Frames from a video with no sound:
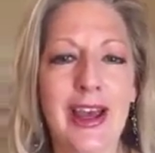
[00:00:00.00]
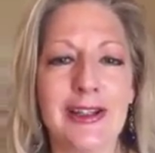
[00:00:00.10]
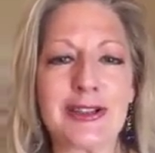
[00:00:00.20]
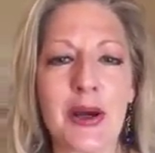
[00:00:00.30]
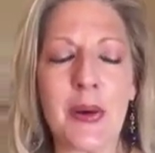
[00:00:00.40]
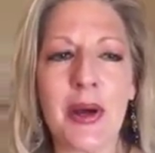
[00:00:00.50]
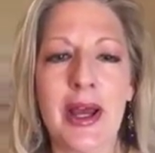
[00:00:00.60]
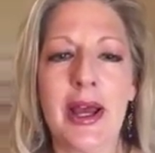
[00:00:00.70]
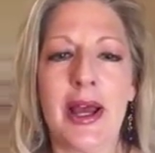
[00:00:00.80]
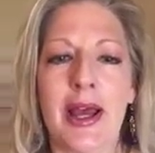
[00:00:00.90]
So
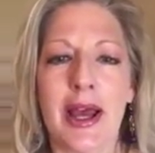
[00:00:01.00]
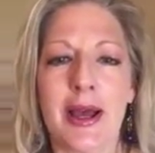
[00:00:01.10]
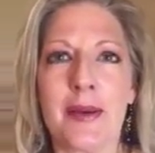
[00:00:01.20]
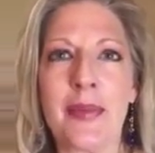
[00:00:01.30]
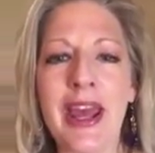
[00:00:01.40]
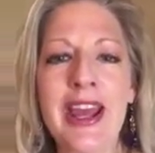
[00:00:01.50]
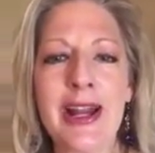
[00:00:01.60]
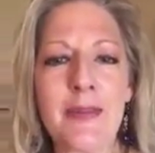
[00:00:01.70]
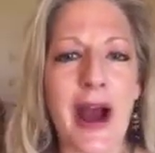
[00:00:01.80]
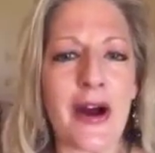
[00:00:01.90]
being
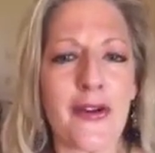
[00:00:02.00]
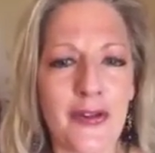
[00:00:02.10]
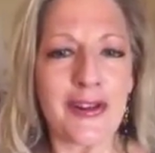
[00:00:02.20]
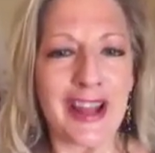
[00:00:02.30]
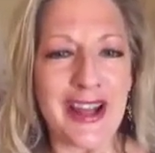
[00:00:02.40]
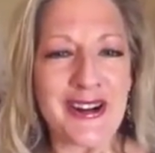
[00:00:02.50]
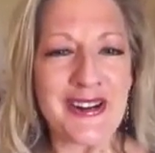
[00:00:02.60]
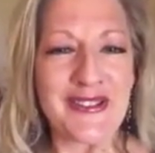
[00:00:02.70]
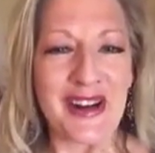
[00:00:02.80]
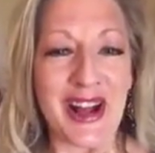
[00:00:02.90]
a powerful
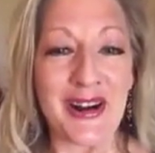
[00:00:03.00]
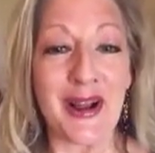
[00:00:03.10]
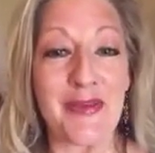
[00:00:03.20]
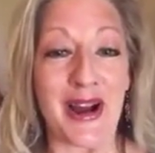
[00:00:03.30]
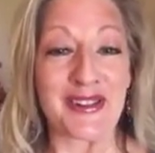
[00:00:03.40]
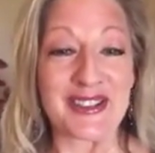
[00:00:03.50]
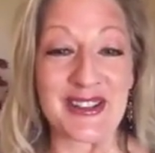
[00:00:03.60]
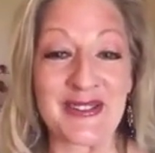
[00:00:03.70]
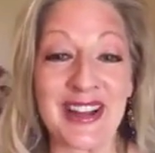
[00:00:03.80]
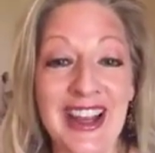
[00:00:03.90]
leader, what I call a Power
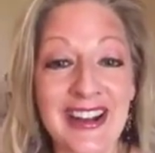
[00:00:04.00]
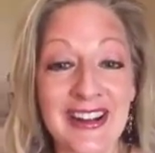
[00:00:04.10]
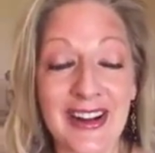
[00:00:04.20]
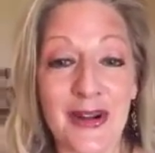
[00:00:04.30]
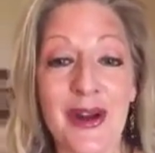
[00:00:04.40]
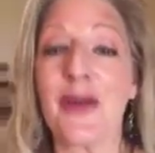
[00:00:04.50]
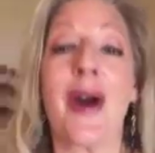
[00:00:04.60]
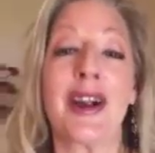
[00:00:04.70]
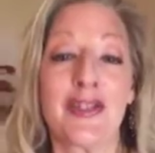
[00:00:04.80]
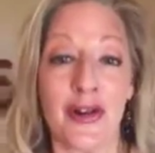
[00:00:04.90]
Zone leader,
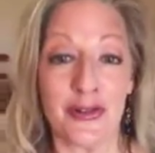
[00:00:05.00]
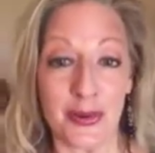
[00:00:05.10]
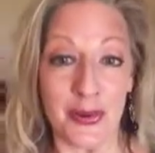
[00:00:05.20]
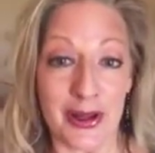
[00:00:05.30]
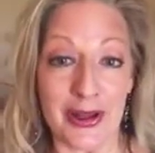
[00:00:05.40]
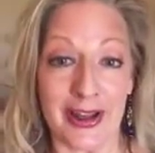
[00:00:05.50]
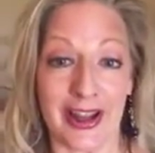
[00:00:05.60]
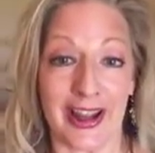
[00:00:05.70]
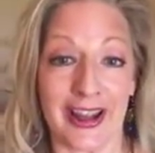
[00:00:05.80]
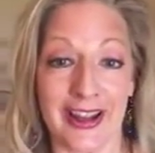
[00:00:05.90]
requires
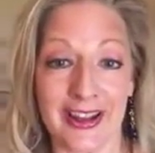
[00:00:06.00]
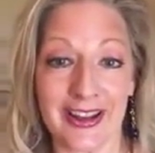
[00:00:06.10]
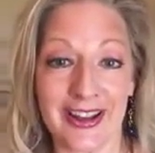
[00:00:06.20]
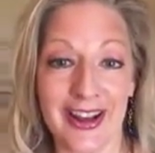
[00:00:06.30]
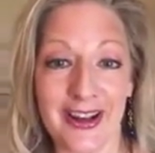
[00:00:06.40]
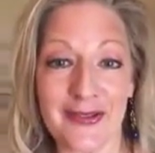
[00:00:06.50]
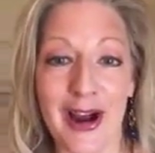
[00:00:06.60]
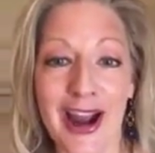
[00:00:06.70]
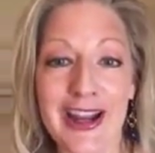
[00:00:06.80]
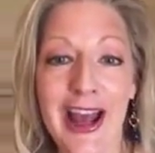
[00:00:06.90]
vulnerability,
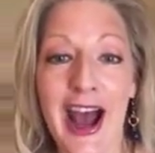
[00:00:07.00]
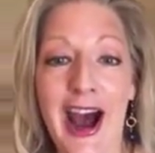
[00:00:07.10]
right?